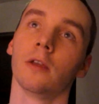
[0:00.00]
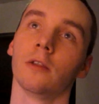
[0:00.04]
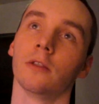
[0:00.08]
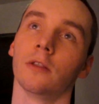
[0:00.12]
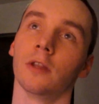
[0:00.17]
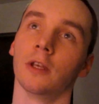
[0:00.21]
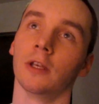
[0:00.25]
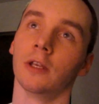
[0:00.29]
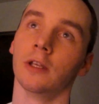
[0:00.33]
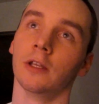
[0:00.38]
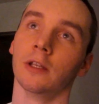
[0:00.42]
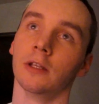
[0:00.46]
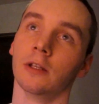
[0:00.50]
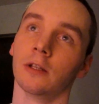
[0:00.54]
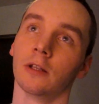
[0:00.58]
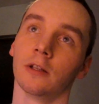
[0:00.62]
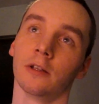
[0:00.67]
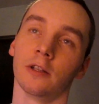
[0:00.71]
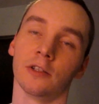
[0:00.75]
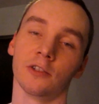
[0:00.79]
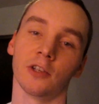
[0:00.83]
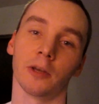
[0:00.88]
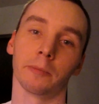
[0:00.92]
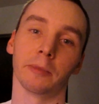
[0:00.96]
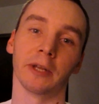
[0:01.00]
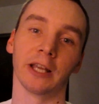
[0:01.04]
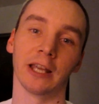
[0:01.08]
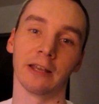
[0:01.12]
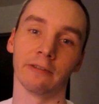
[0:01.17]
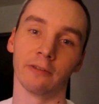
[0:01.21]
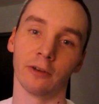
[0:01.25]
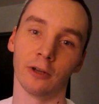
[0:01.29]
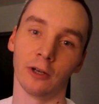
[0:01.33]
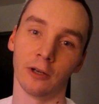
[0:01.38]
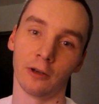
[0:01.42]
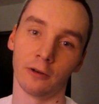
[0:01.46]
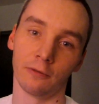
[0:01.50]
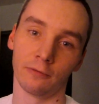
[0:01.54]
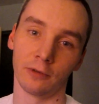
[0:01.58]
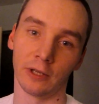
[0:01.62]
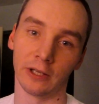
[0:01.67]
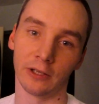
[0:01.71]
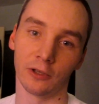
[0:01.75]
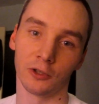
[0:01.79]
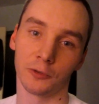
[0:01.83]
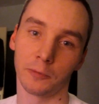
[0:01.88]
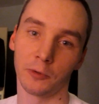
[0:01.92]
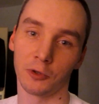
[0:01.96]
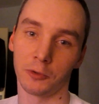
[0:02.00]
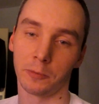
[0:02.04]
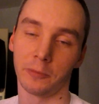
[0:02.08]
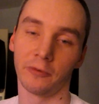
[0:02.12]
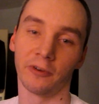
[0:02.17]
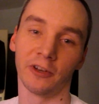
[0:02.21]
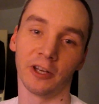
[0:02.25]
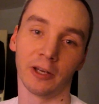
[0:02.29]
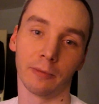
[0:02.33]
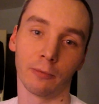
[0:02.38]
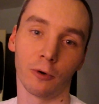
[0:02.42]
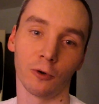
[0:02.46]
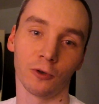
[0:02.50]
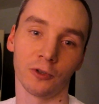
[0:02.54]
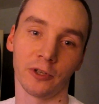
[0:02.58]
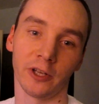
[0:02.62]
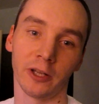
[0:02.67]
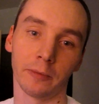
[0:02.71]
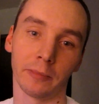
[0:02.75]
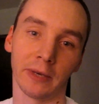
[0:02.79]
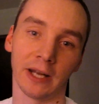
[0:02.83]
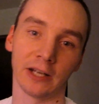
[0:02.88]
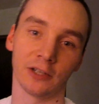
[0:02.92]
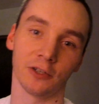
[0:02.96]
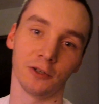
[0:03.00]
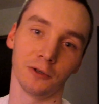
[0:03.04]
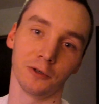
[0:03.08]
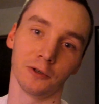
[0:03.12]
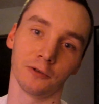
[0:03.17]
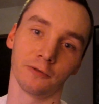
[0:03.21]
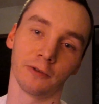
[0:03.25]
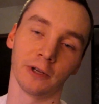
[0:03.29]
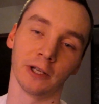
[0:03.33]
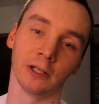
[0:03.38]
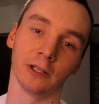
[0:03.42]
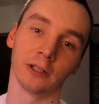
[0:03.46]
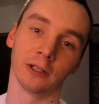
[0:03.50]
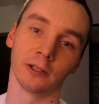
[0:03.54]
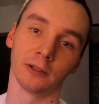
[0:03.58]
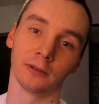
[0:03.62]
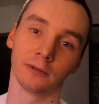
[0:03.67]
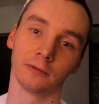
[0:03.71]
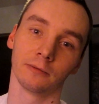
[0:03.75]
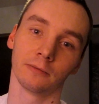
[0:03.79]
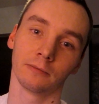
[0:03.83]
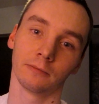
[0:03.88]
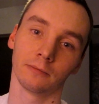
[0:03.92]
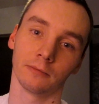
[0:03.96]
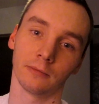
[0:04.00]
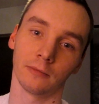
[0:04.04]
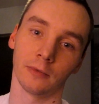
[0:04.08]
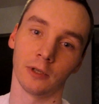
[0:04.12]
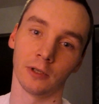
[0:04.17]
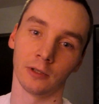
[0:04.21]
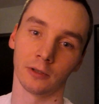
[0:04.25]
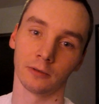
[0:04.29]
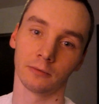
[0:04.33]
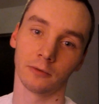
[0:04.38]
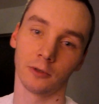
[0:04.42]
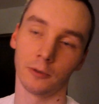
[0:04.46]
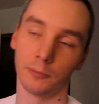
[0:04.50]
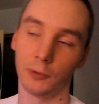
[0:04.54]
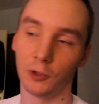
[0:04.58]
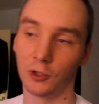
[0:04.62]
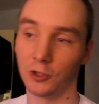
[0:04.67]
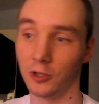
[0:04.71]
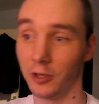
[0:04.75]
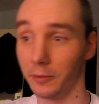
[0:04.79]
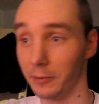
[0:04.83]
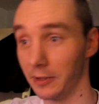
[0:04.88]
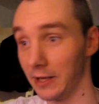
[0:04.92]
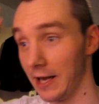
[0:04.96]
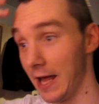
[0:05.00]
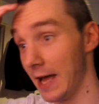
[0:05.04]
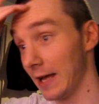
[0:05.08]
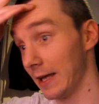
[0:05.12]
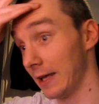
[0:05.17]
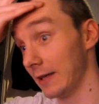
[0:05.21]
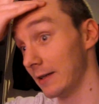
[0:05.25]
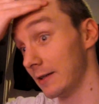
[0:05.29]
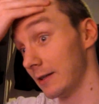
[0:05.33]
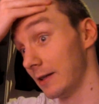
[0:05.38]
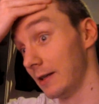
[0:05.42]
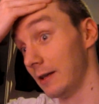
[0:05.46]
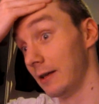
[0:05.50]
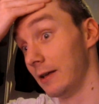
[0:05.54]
the example I gave earlier of like you're supposed to be finding a prototype, but actually just find a computer terminal and hack it.